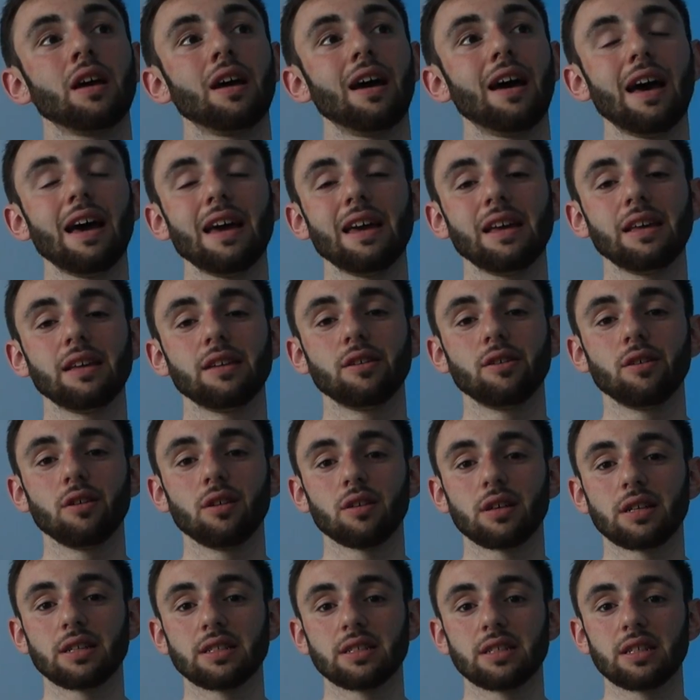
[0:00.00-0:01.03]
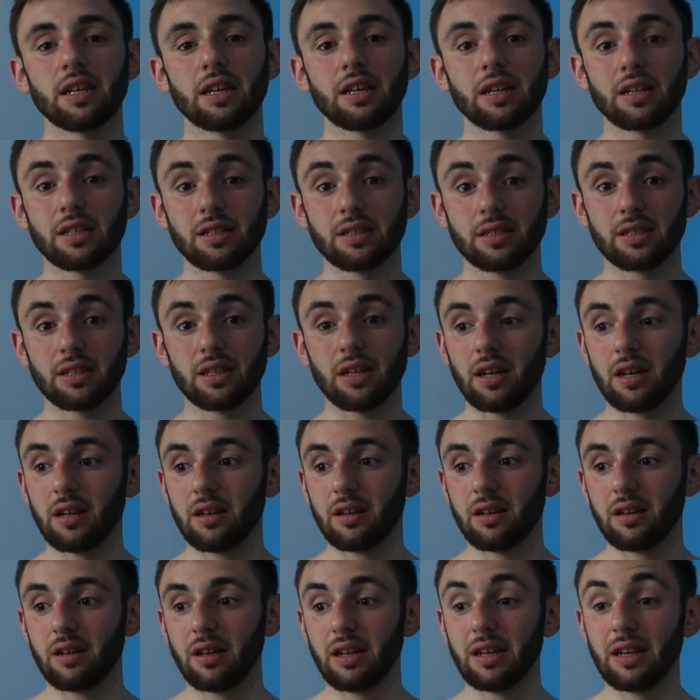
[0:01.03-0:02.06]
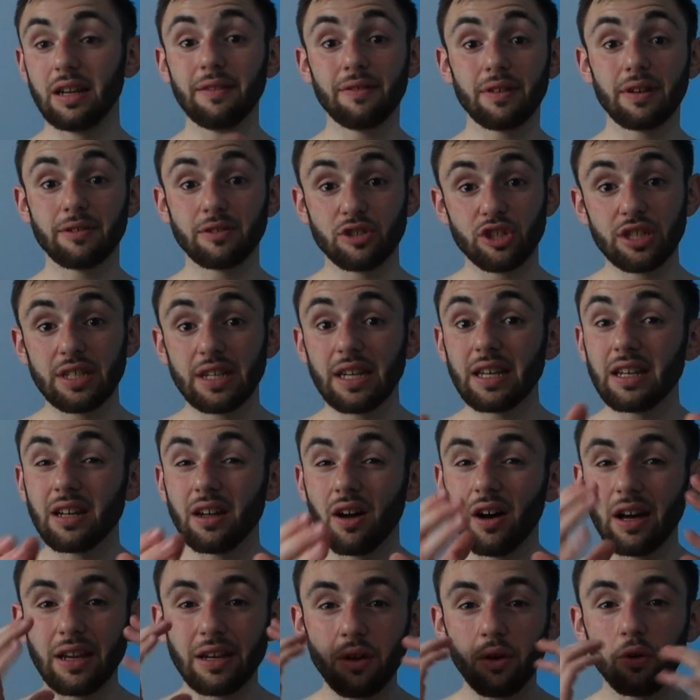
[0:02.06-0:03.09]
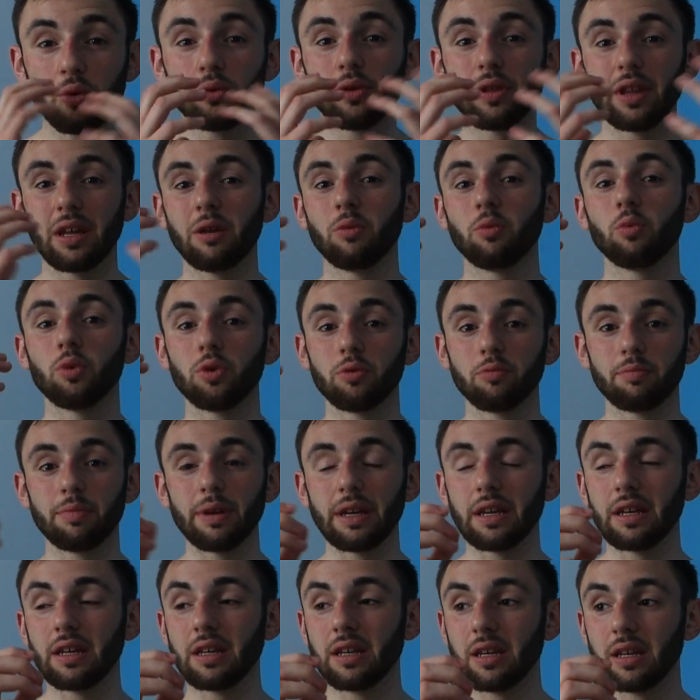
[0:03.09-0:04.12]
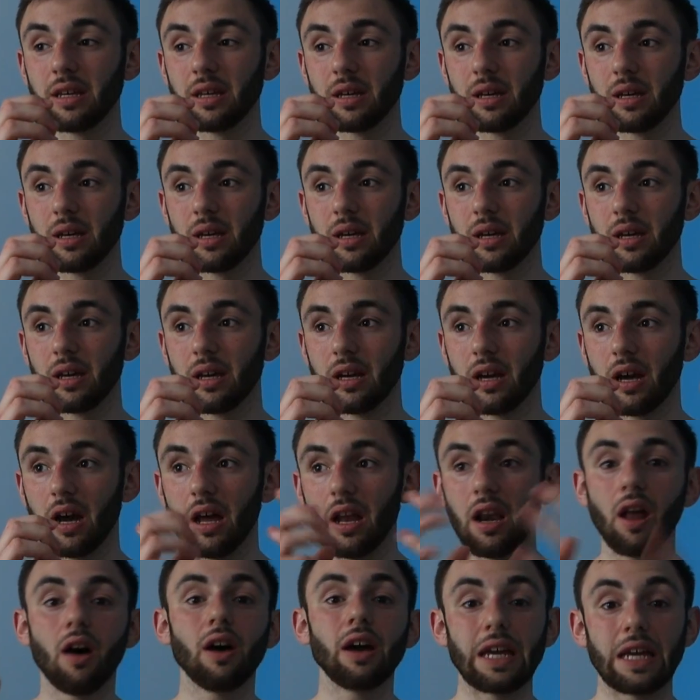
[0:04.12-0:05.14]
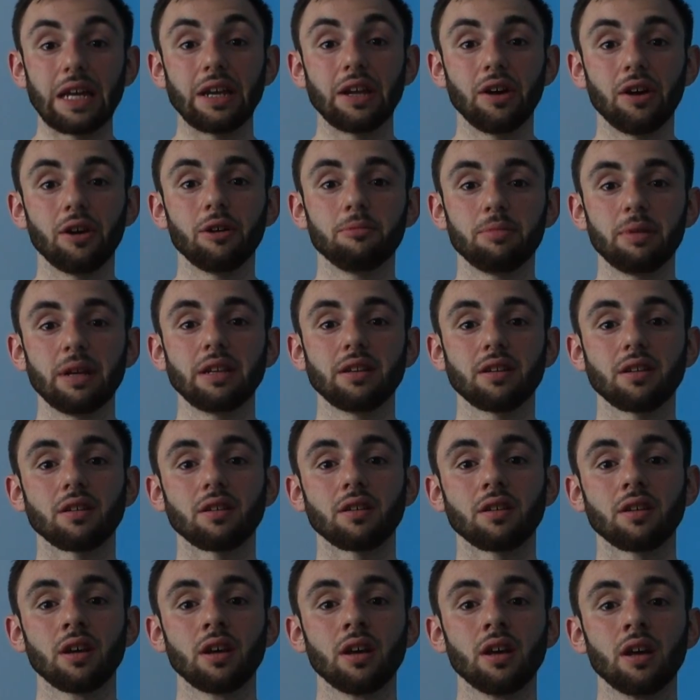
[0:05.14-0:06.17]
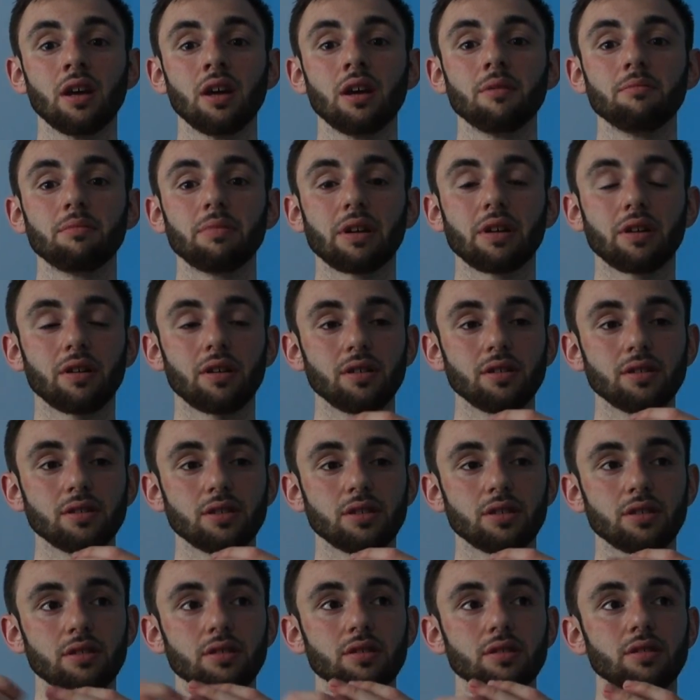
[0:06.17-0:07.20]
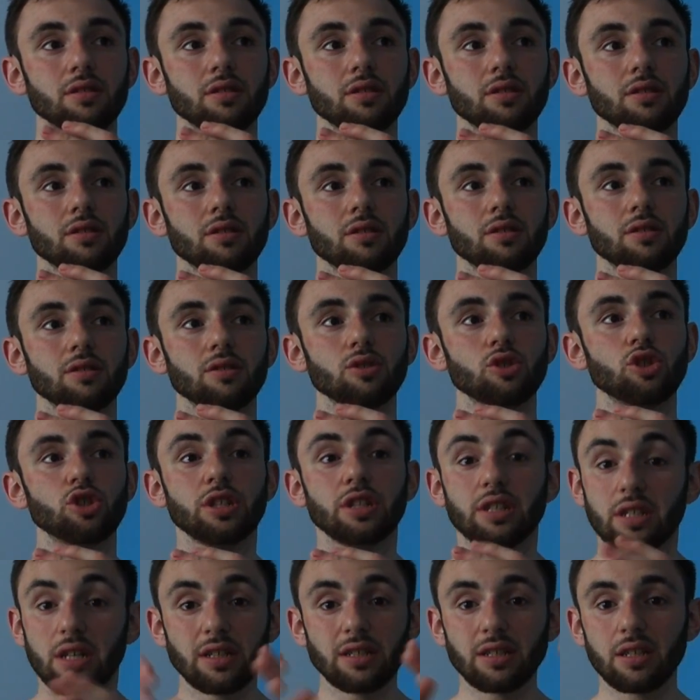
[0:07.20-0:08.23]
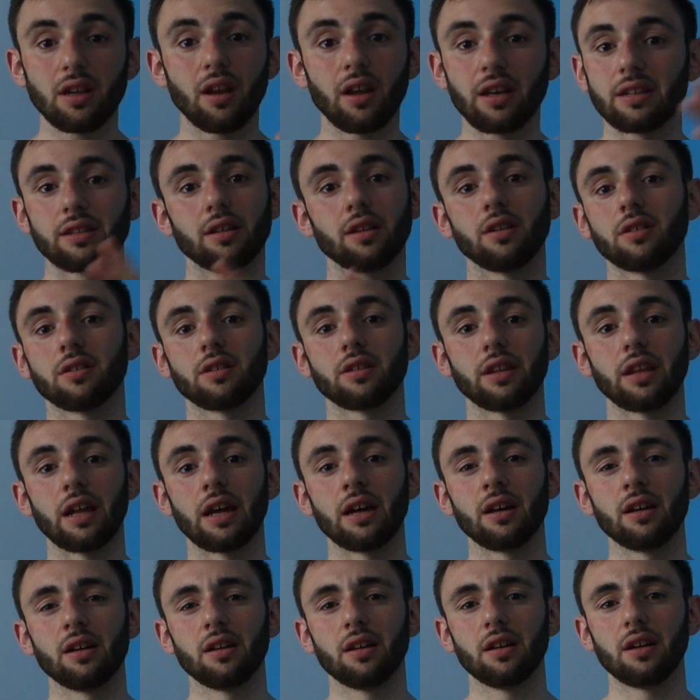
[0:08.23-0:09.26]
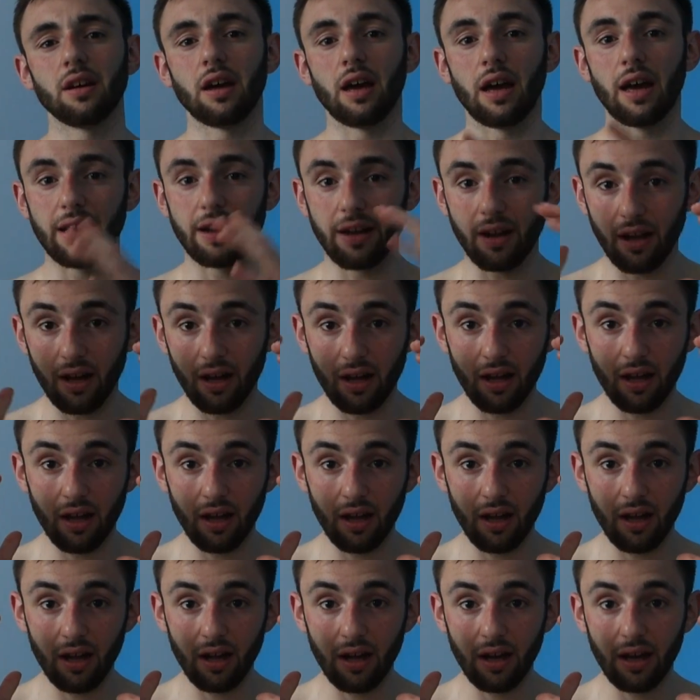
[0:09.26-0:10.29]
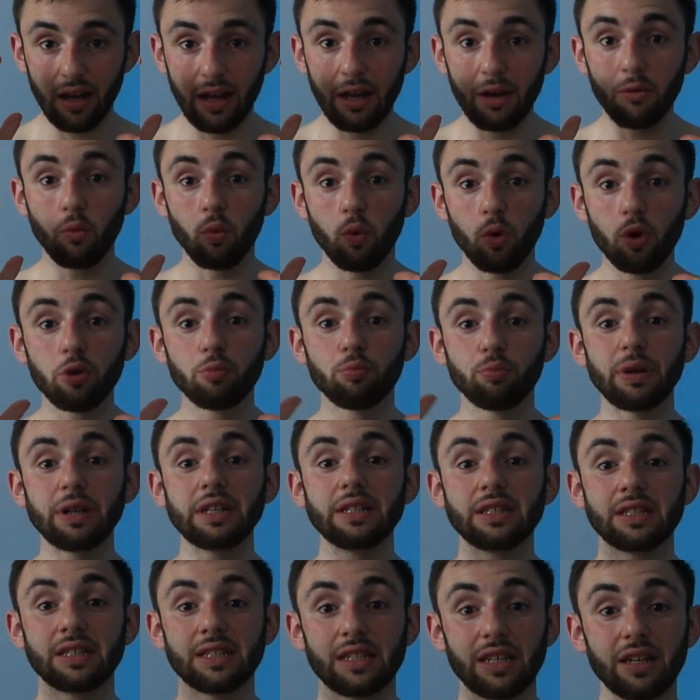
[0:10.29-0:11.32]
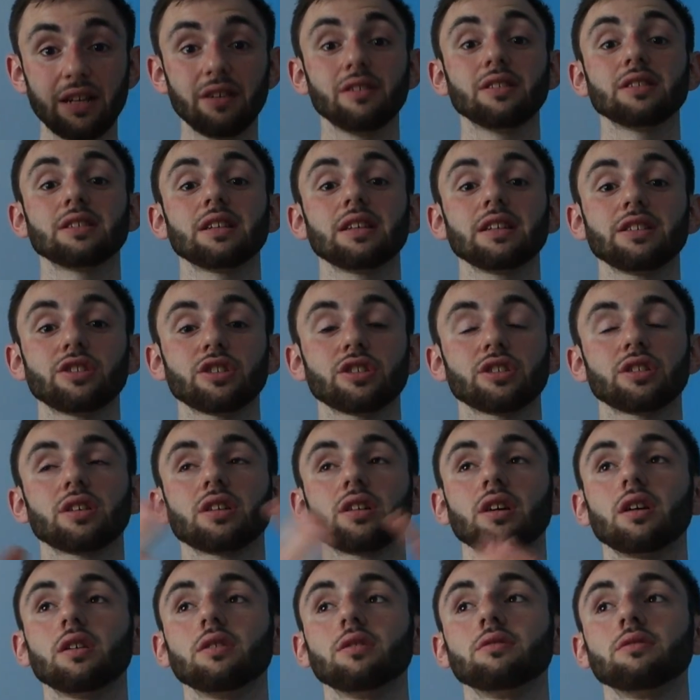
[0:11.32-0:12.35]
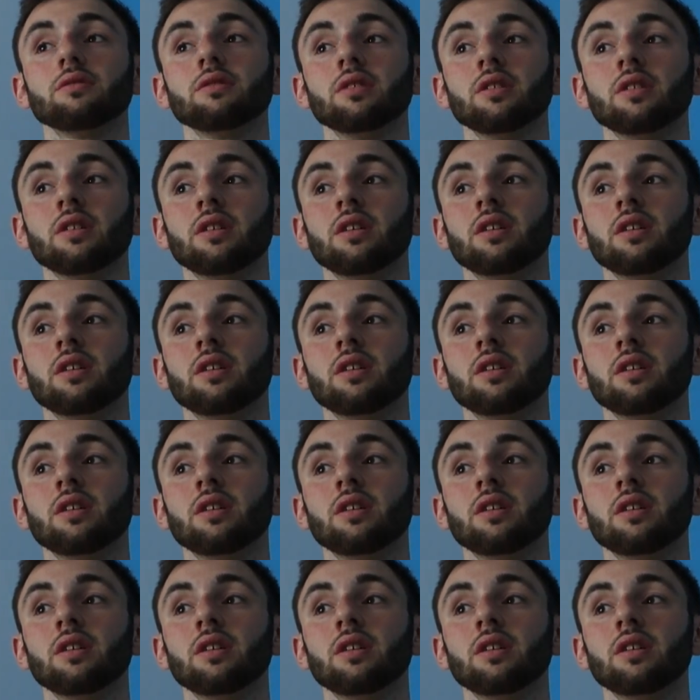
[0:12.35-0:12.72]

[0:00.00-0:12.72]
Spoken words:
hey, you looking sick, and even if she did, I know that it would be a lie in her opinion, because she doesn't like the look of that. And it would be seriously just to go,